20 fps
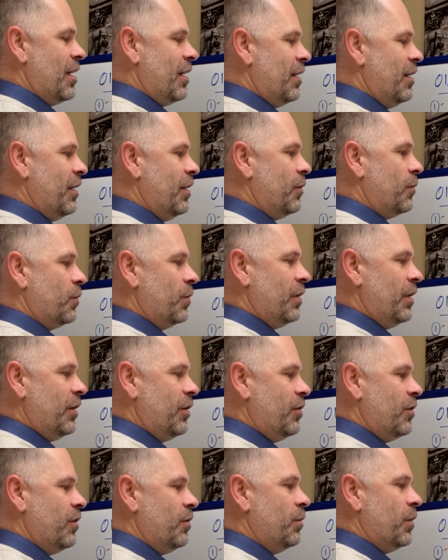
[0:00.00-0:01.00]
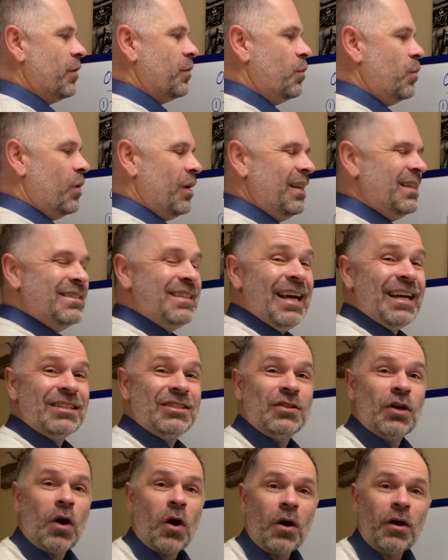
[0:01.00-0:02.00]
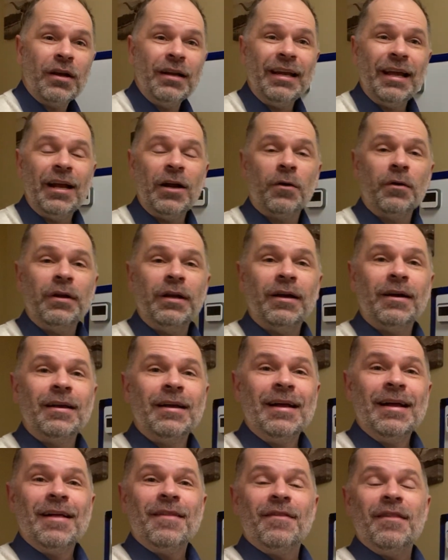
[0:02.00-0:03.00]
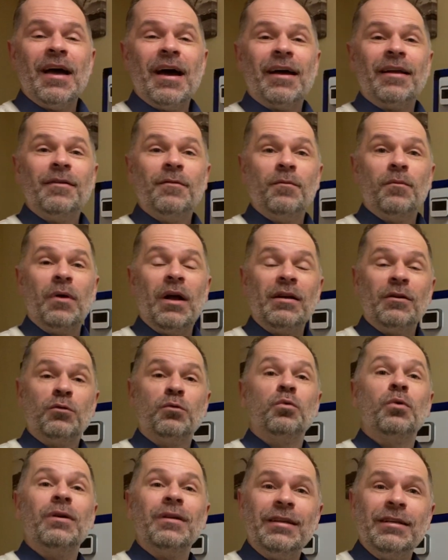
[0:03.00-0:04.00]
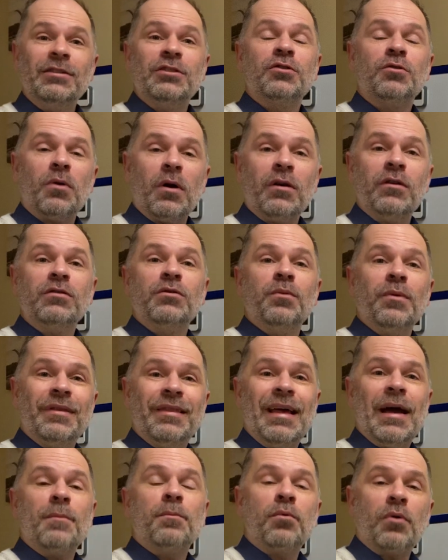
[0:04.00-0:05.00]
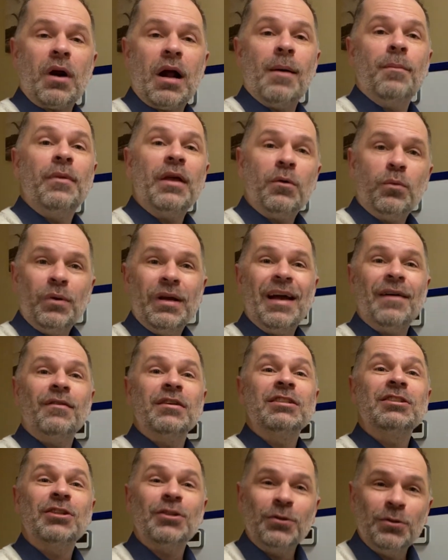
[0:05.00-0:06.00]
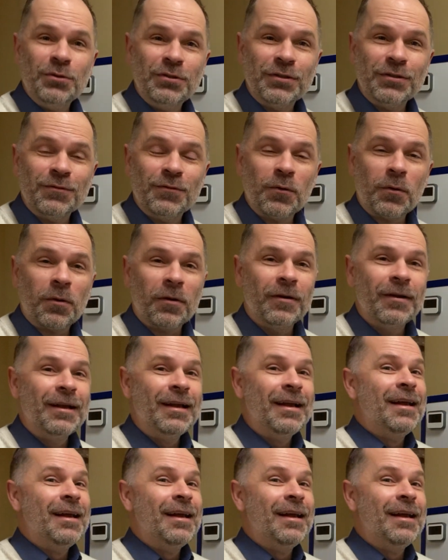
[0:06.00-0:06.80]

getting really good with what is that target area that really struggles with that problem that we have a solution for.